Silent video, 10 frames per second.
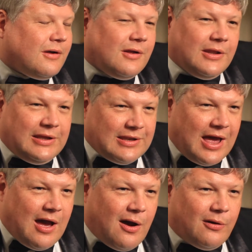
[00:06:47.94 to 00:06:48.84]
clean the
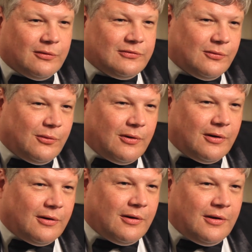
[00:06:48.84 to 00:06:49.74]
house
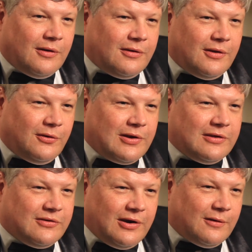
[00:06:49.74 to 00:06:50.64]
or, you
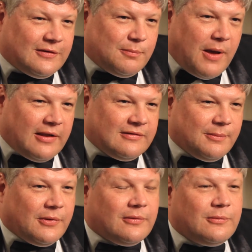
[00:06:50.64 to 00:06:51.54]
guys are
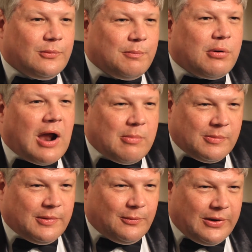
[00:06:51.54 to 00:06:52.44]
irresponsible, we're
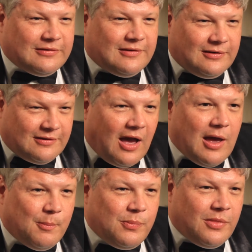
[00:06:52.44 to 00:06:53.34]
probably wasting
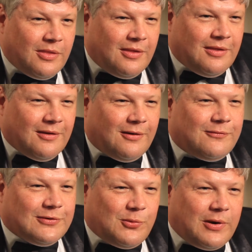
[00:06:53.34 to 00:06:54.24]
time.
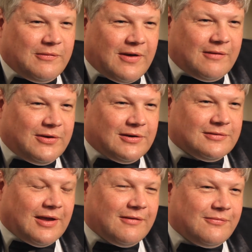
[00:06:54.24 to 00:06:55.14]
Over 25
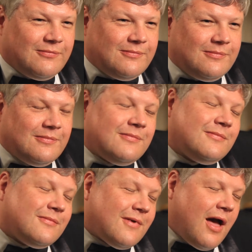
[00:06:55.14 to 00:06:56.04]
years, I've
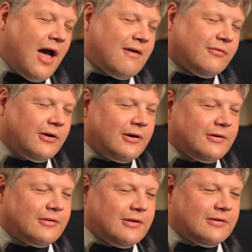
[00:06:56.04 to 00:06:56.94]

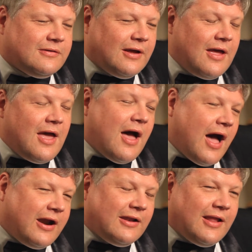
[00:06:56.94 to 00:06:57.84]
learned that
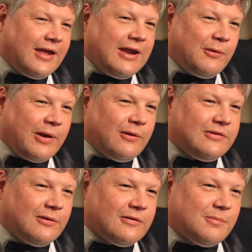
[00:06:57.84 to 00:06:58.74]
I didn't like hearing I
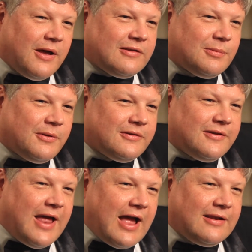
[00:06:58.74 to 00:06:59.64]
was irresponsible as
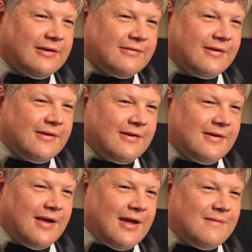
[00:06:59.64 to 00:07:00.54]
an active,
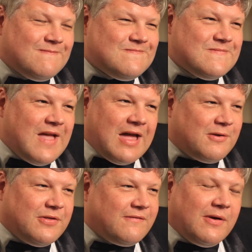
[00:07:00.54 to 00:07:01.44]
and I
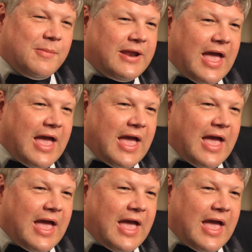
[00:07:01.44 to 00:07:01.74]
don't think very many